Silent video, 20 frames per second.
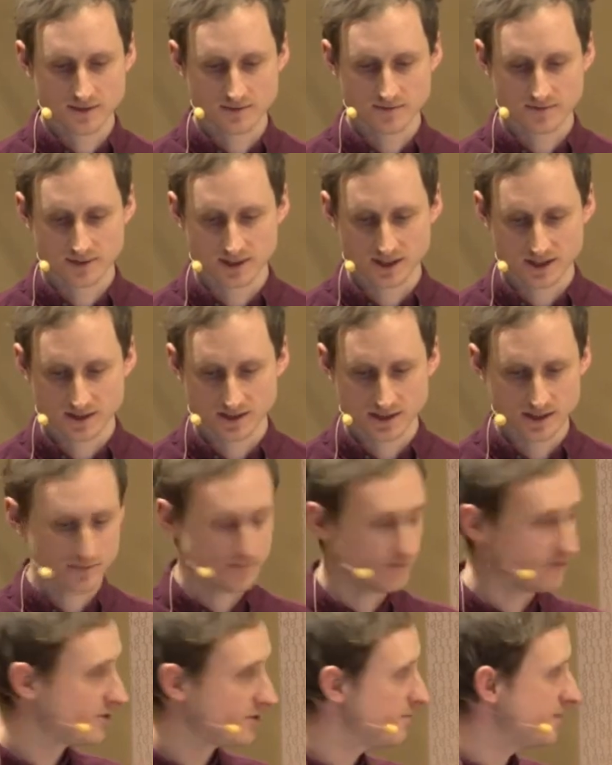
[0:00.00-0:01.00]
the
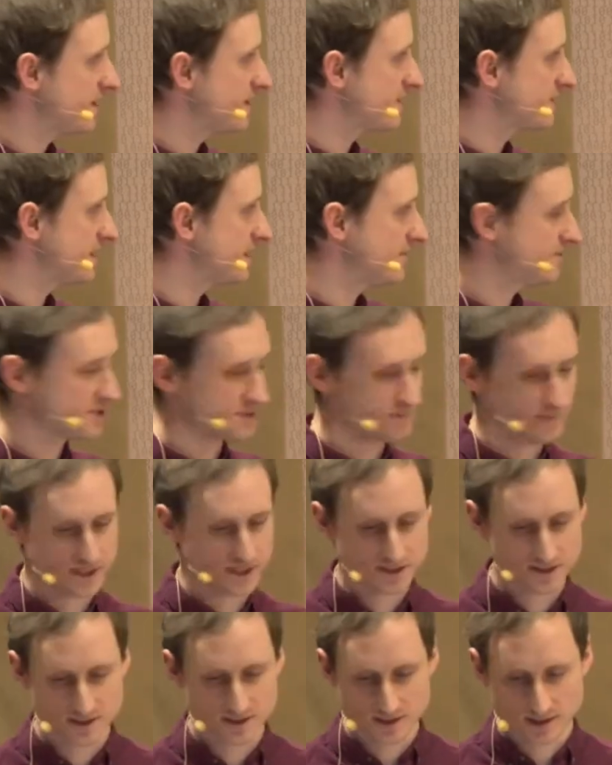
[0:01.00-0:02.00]
filmmakers that I've just
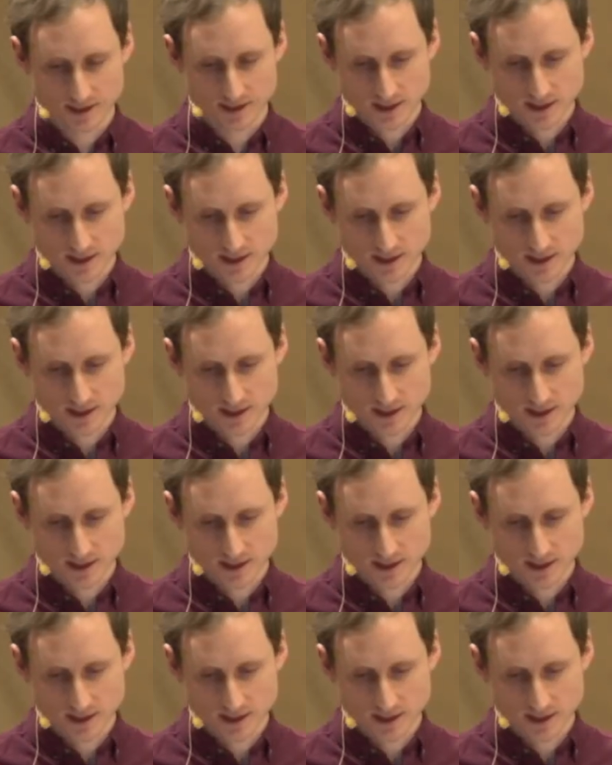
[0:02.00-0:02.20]
mentioned,